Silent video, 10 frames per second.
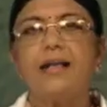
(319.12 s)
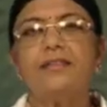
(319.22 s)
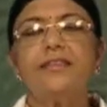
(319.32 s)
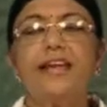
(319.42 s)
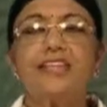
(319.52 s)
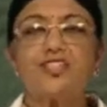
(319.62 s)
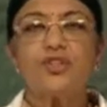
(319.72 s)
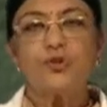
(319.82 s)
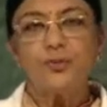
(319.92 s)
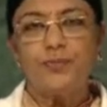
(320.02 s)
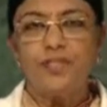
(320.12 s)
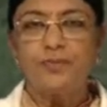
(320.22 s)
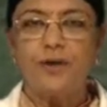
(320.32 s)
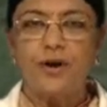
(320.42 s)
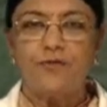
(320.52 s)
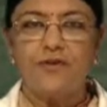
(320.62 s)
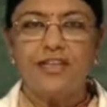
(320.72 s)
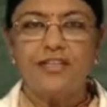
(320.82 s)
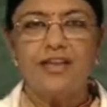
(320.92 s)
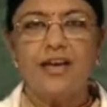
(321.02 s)
Next group is
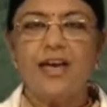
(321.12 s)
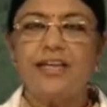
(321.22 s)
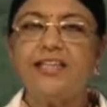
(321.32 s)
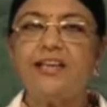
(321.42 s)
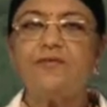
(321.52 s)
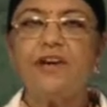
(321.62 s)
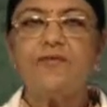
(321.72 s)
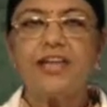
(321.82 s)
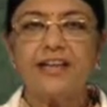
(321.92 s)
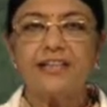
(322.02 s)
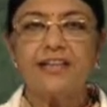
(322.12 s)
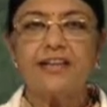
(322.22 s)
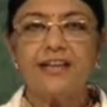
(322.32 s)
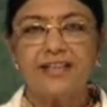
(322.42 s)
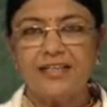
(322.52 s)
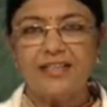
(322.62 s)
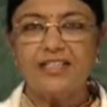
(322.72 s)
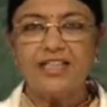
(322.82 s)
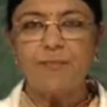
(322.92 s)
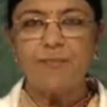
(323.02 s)
bryophyta. Here we have taken a
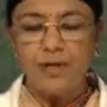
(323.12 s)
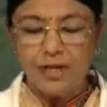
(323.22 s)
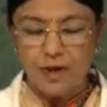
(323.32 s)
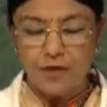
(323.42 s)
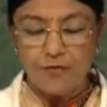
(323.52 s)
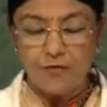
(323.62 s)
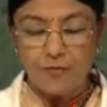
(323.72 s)
sample of